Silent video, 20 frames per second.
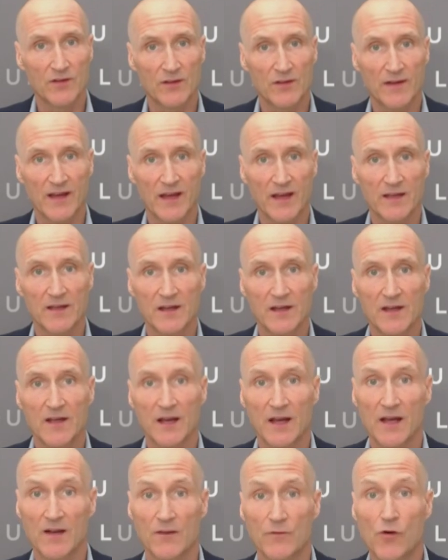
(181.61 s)
you look at
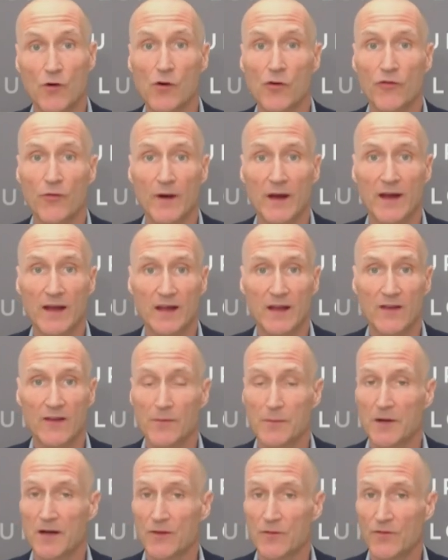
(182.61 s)
kind of Volkswagen
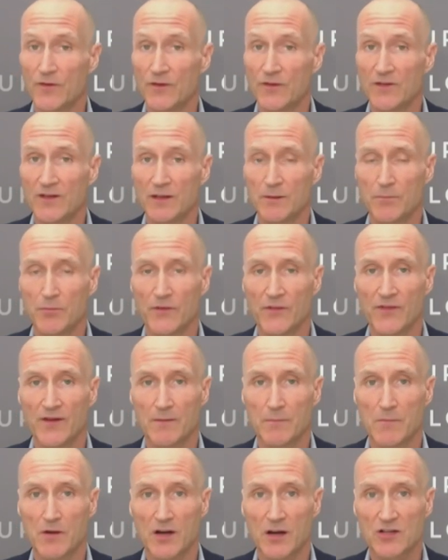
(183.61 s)
has about a
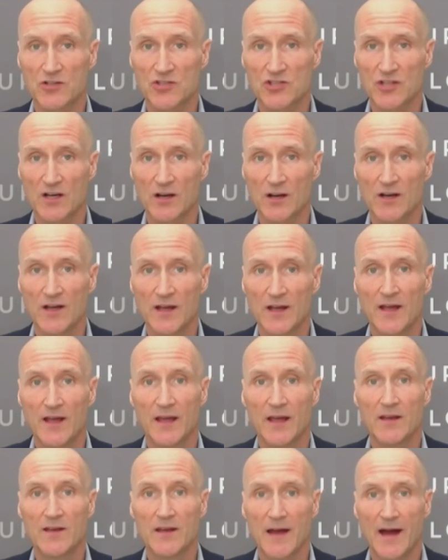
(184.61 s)
15% market share.
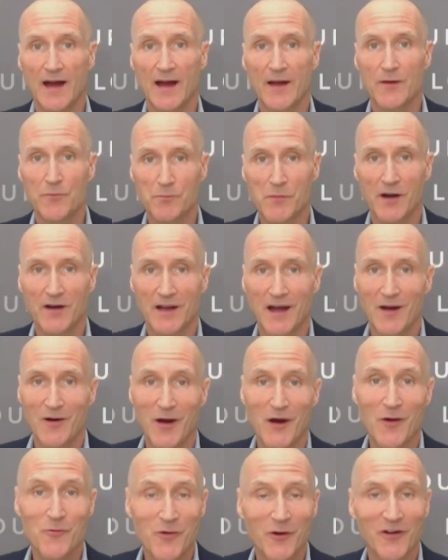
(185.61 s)
And I
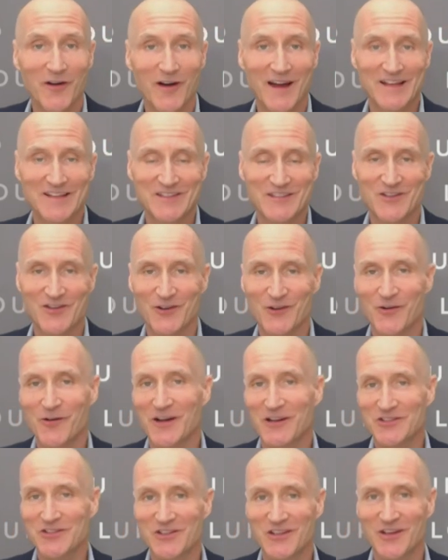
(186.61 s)
will answer your
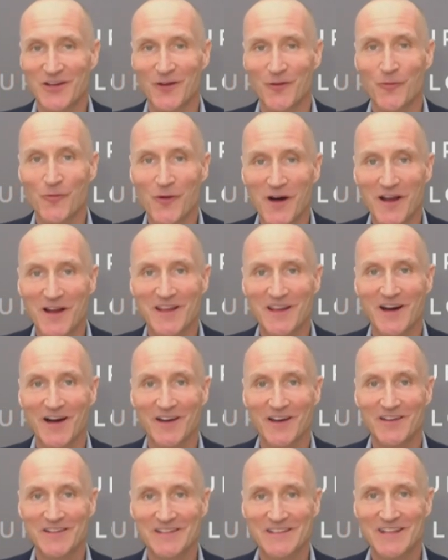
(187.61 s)
question here. What
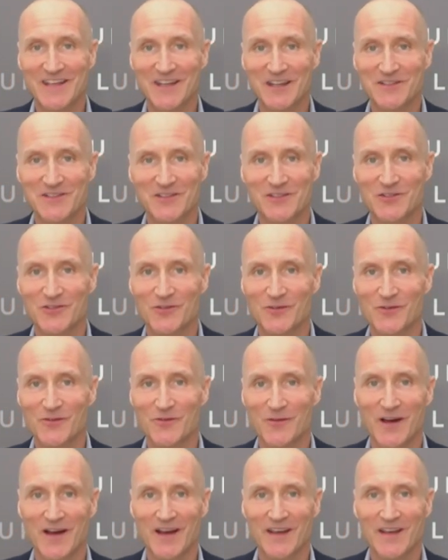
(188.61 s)
is Tesla
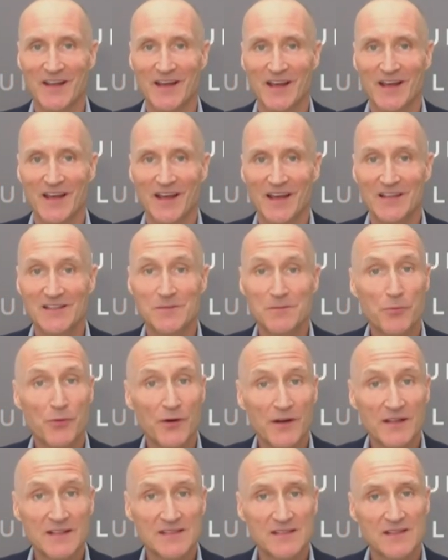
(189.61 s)
doing right? It's
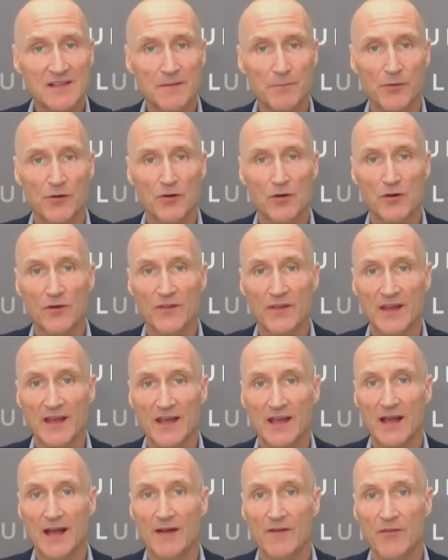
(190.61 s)
pretty simple.
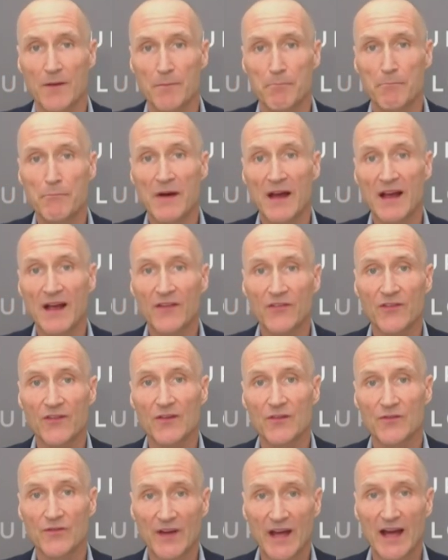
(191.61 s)
They have the best
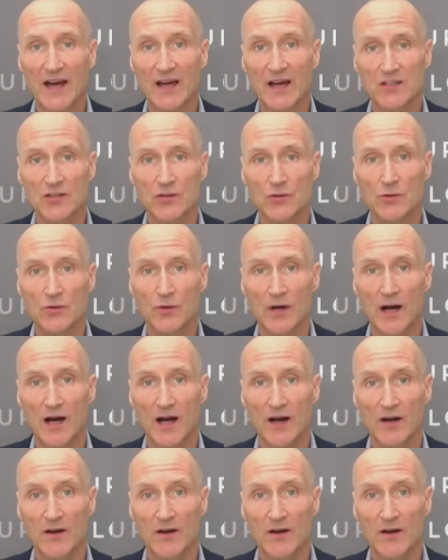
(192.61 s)
value